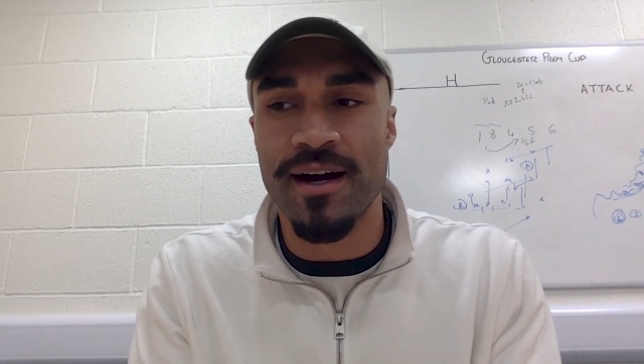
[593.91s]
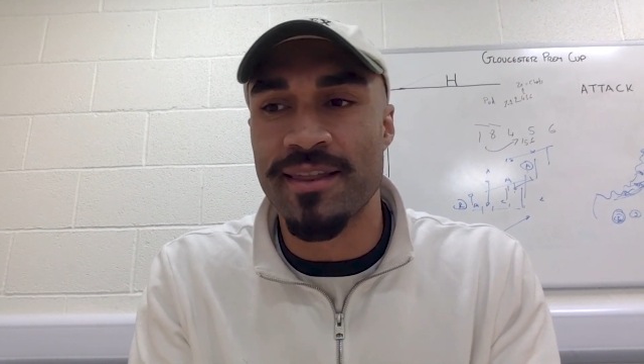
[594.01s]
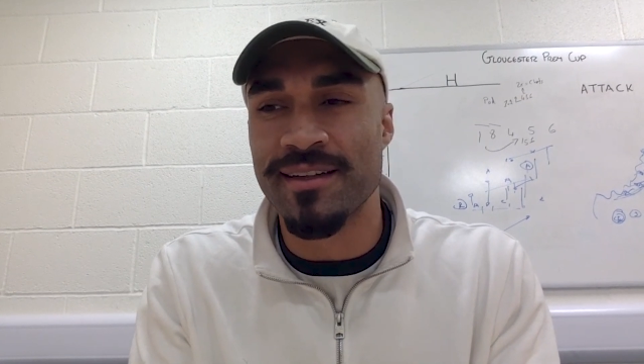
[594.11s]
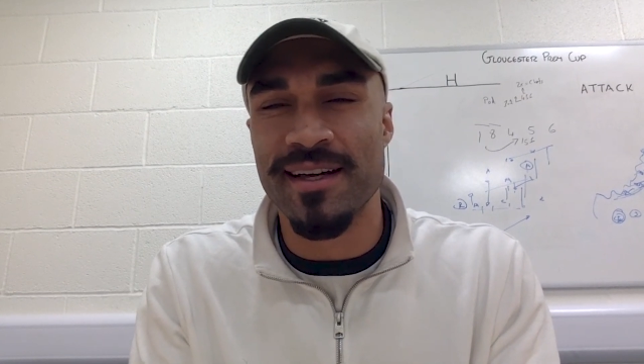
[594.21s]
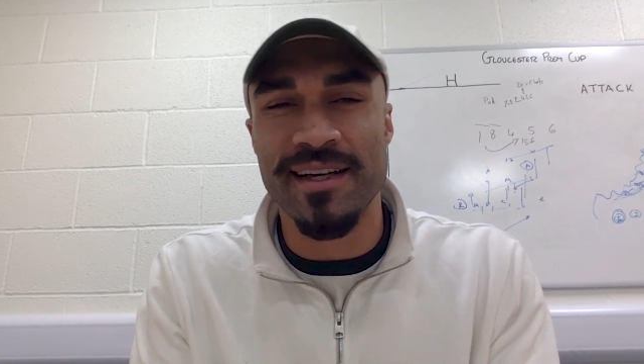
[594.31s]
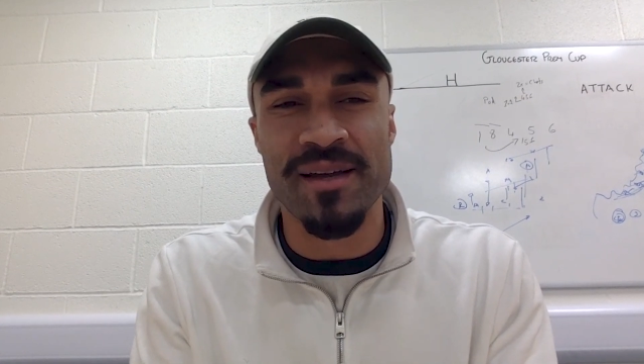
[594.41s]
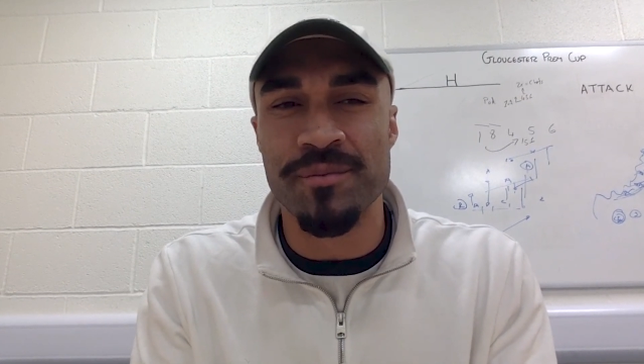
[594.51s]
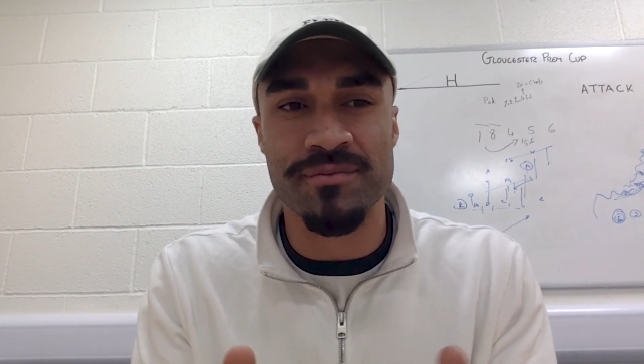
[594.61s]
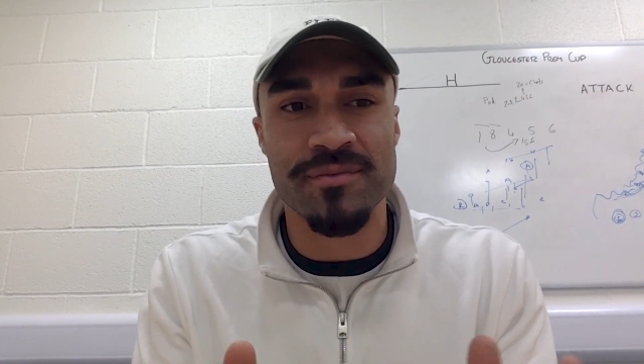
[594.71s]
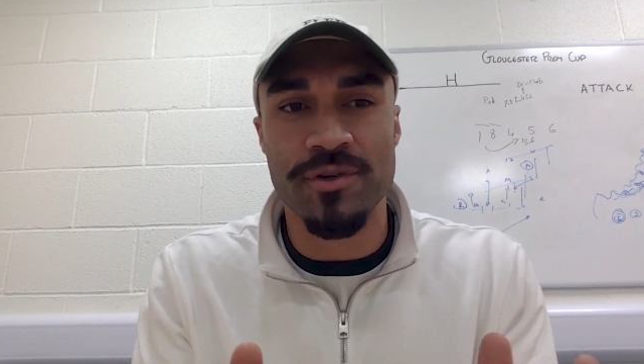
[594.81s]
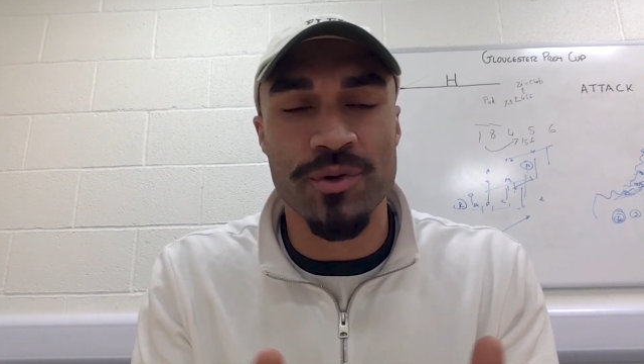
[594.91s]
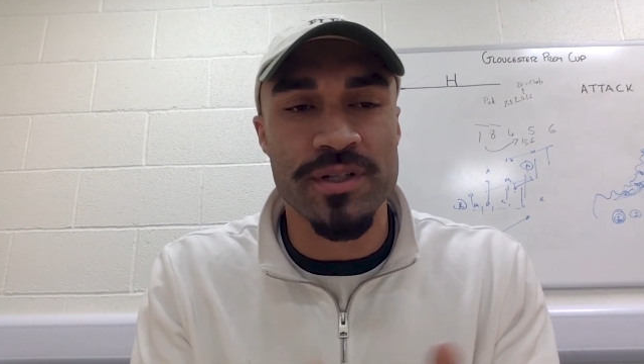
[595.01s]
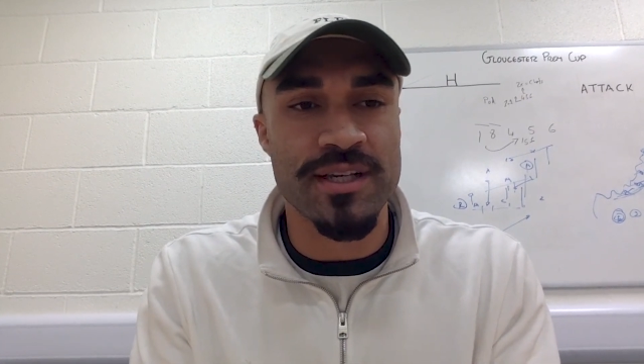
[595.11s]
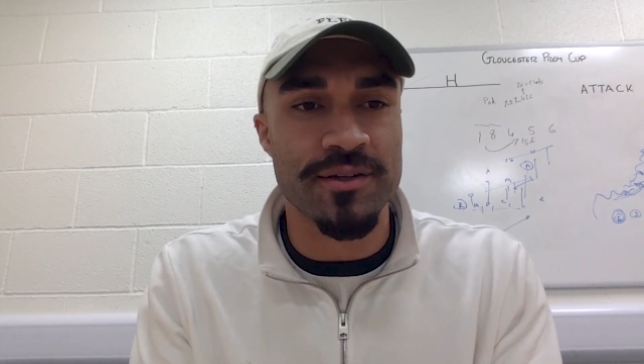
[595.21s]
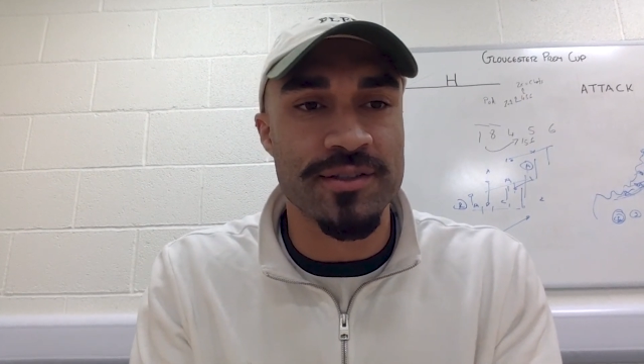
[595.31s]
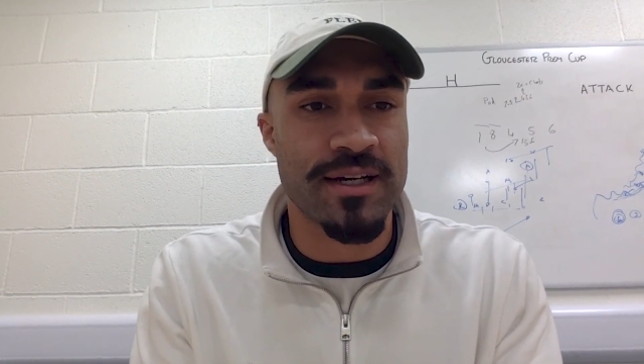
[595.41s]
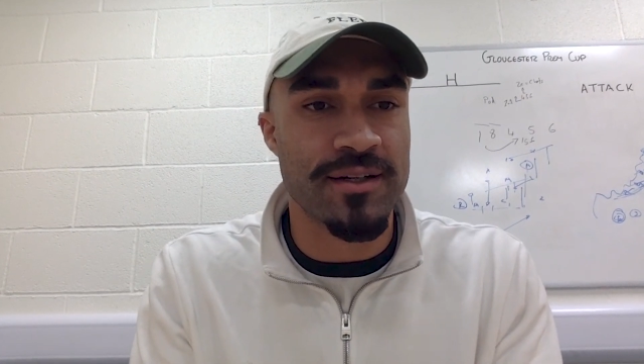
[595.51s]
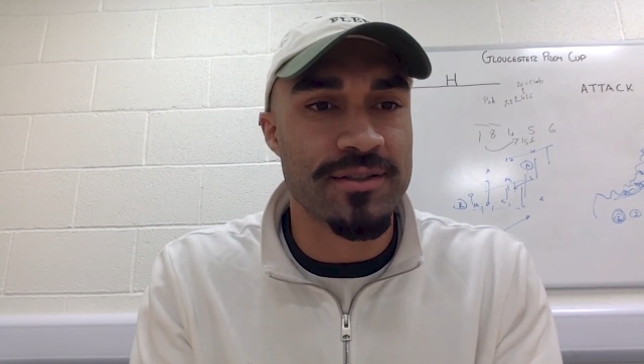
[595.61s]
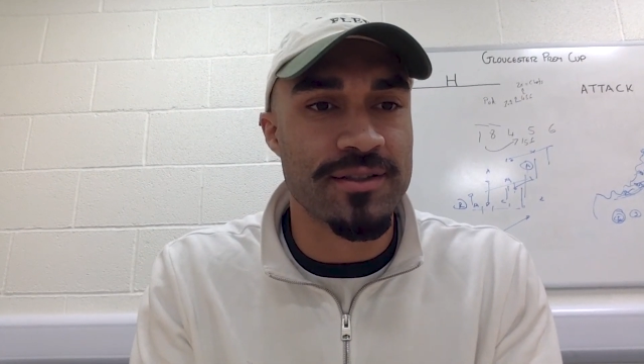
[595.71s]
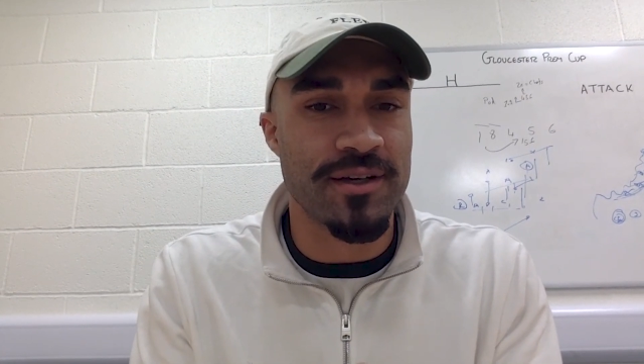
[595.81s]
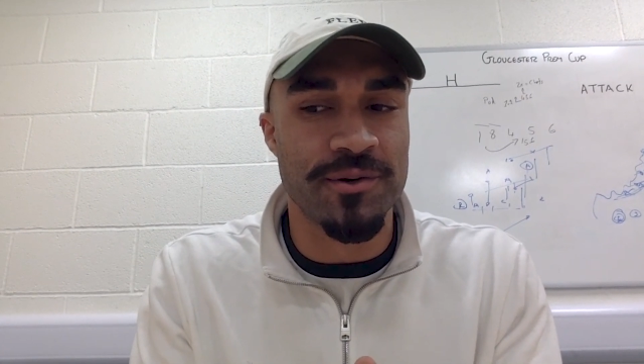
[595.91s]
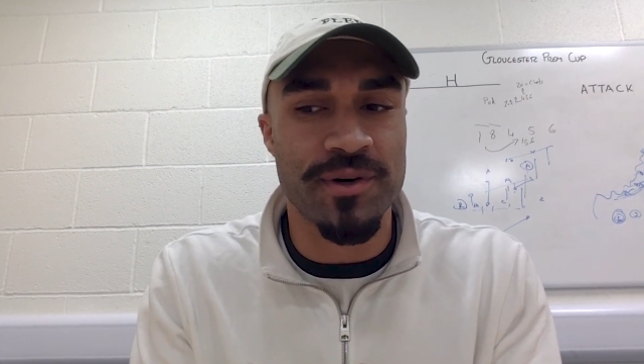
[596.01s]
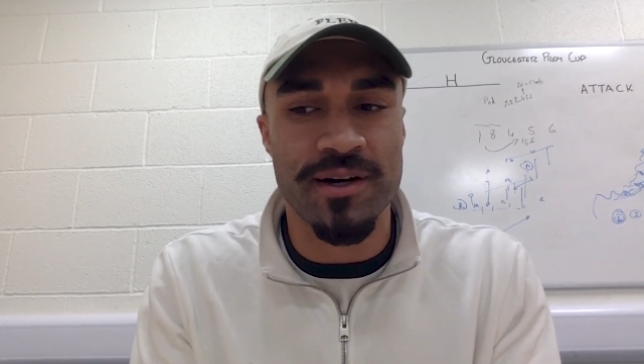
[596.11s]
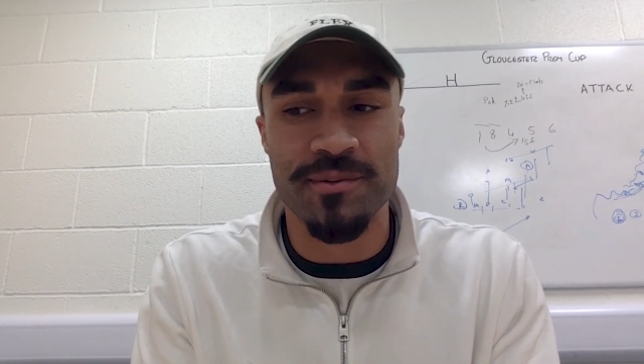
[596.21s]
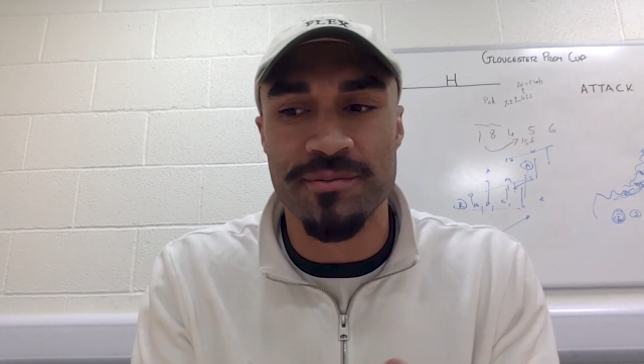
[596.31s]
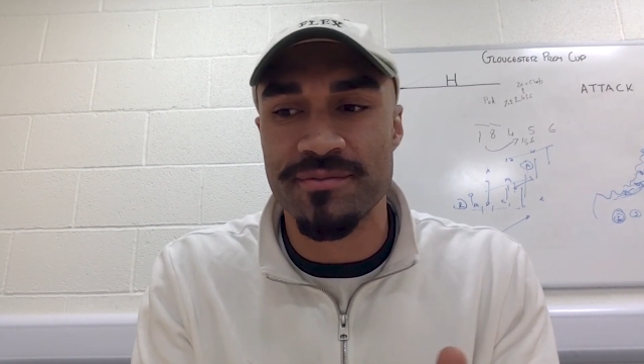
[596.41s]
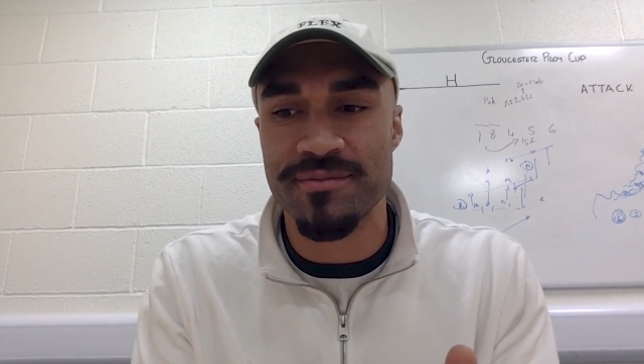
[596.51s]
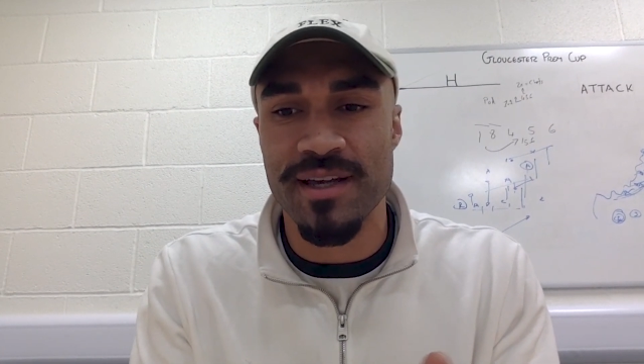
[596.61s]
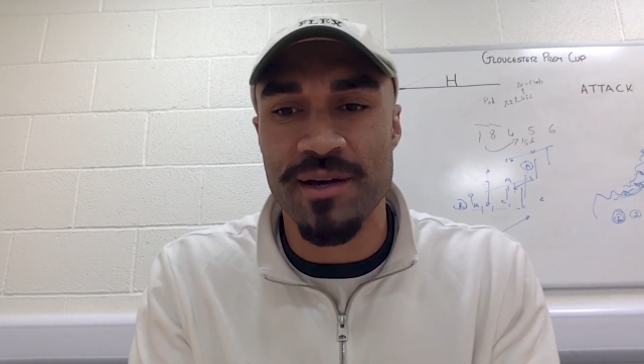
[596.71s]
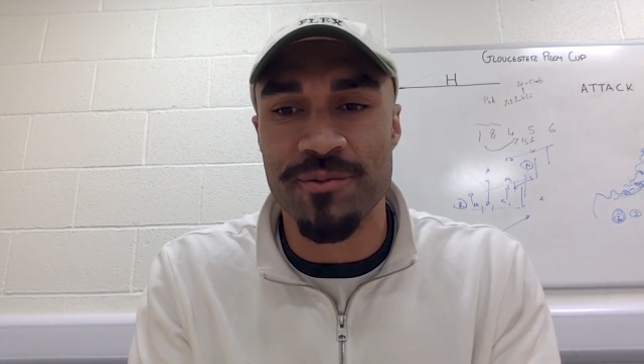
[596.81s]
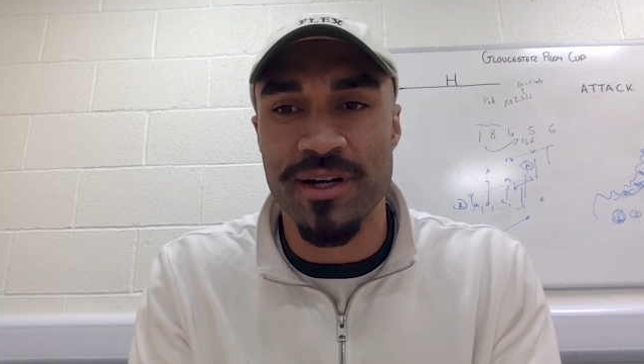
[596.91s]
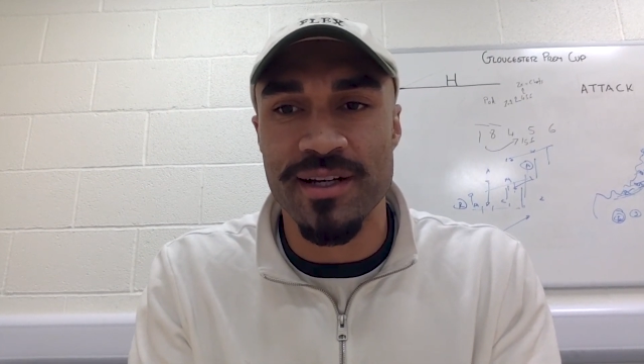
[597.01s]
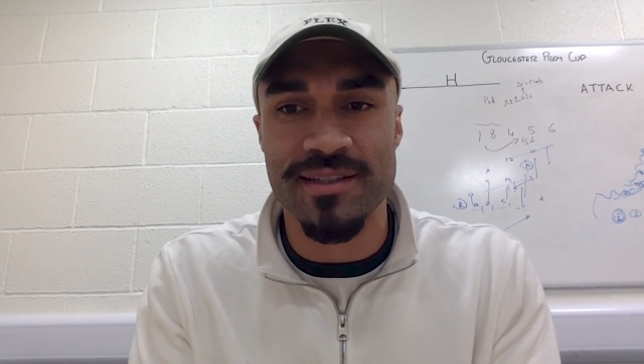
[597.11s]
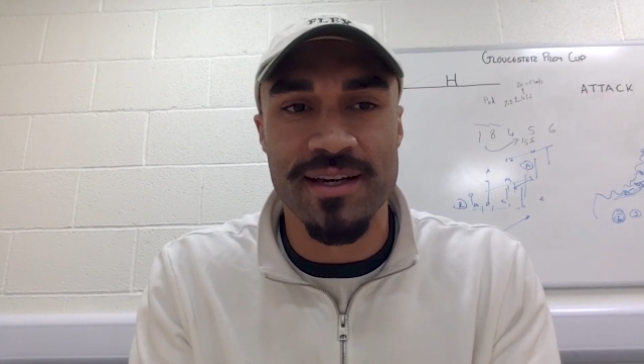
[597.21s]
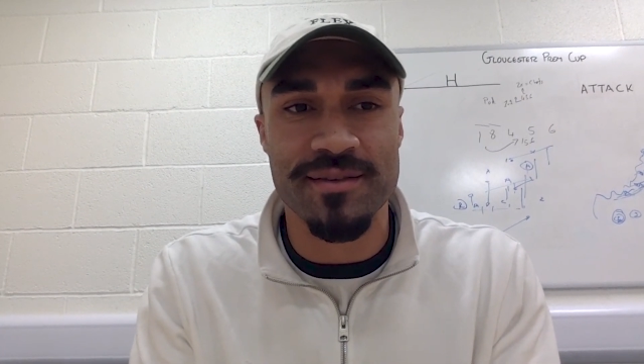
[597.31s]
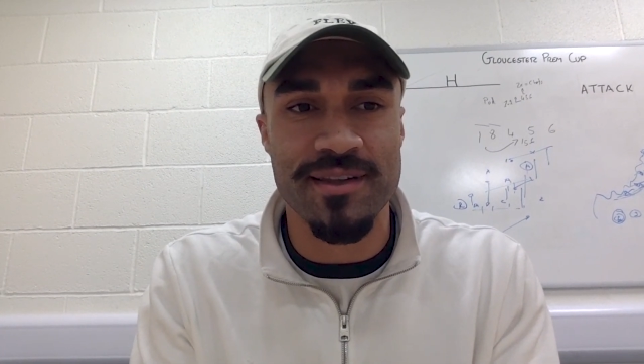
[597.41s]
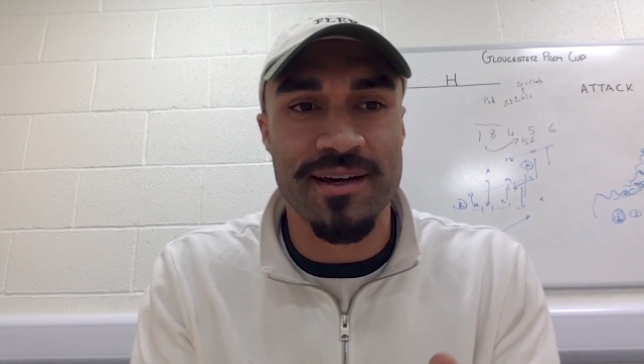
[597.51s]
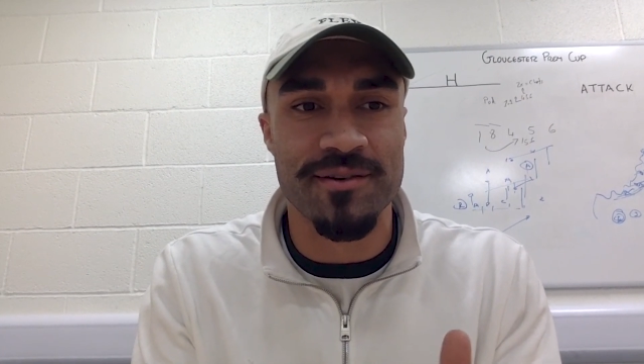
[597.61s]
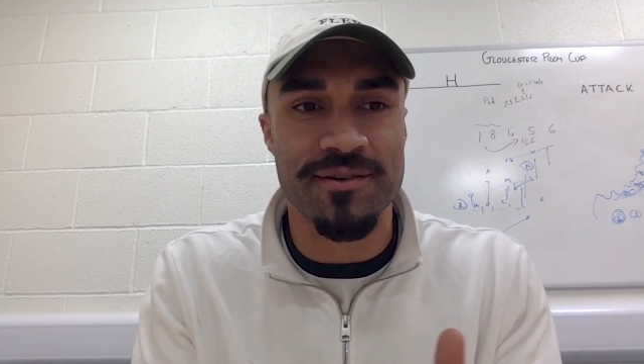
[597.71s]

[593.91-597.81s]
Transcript: I think that game always sells out. So yeah, I'm really excited